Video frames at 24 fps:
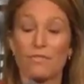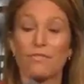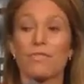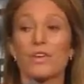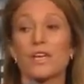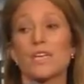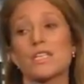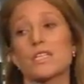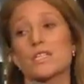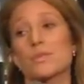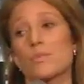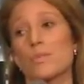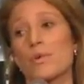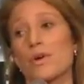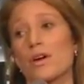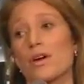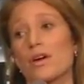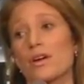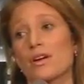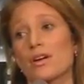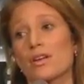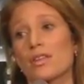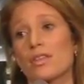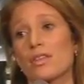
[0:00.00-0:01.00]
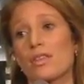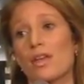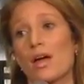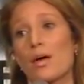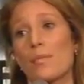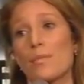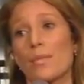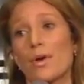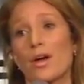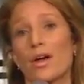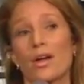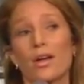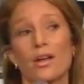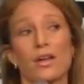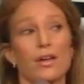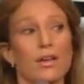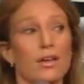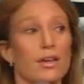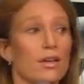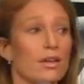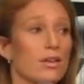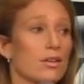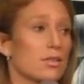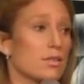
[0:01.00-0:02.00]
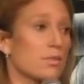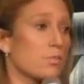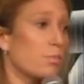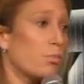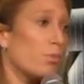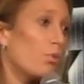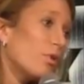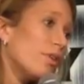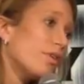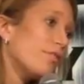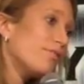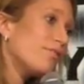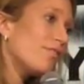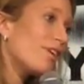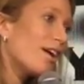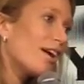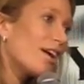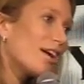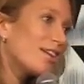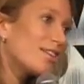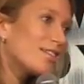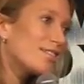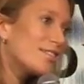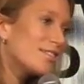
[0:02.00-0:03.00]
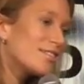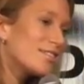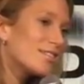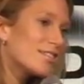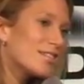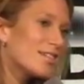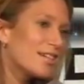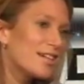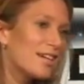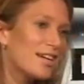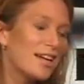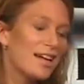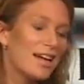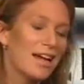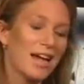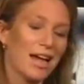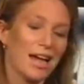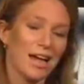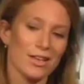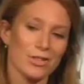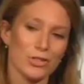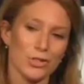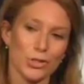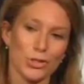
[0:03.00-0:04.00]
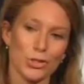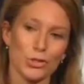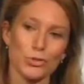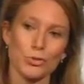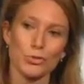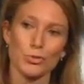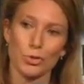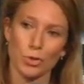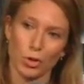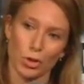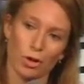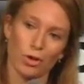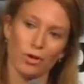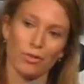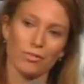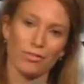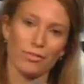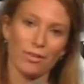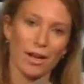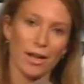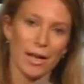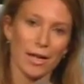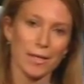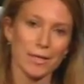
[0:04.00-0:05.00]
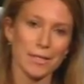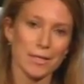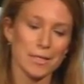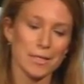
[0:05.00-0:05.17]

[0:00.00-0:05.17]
on Facebook that my ex-boyfriend has a new girlfriend.